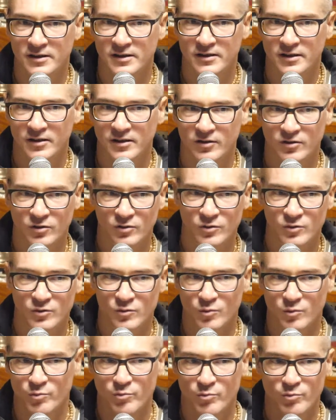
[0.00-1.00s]
That
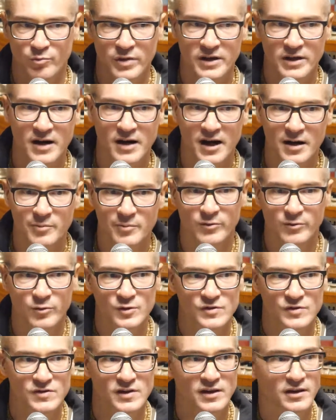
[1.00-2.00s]
big army
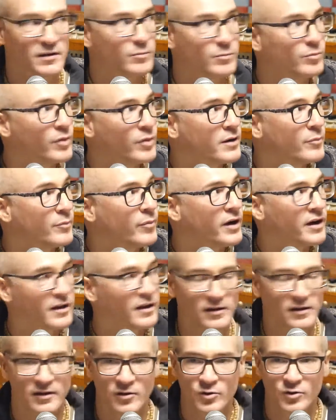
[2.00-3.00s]
was there
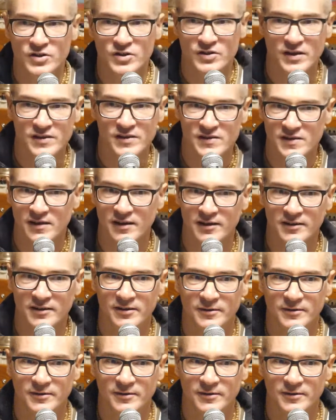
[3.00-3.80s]
by Krishna's side.